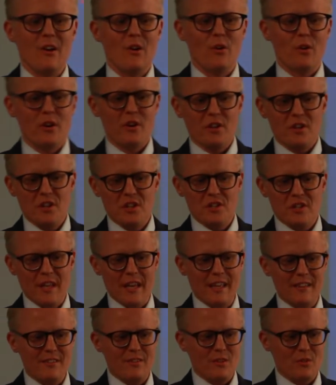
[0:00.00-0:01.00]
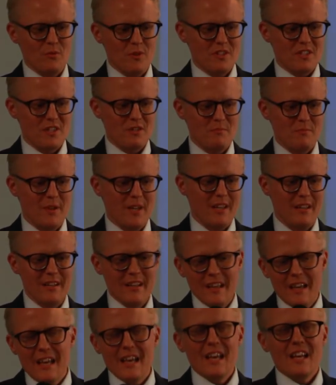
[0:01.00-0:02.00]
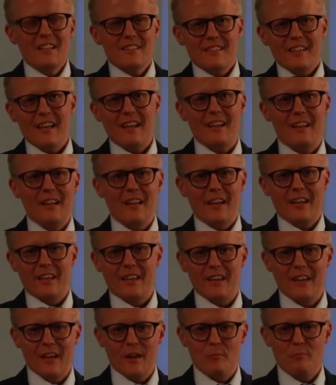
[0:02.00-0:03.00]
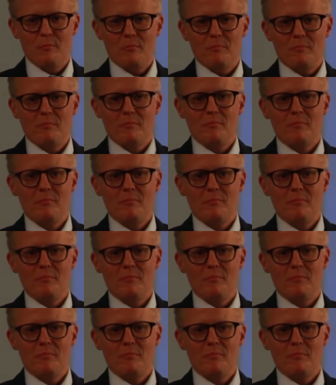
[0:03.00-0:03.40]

organization which has been said like um,